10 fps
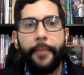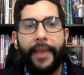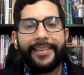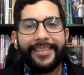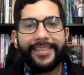
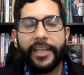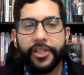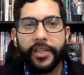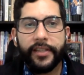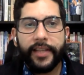make
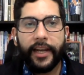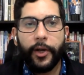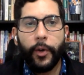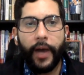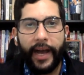decisions
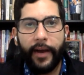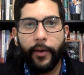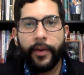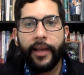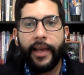and go
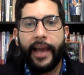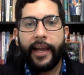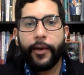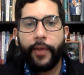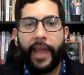out
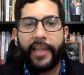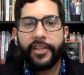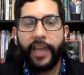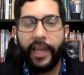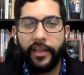and
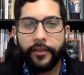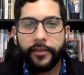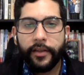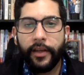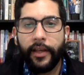create
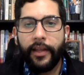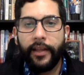change,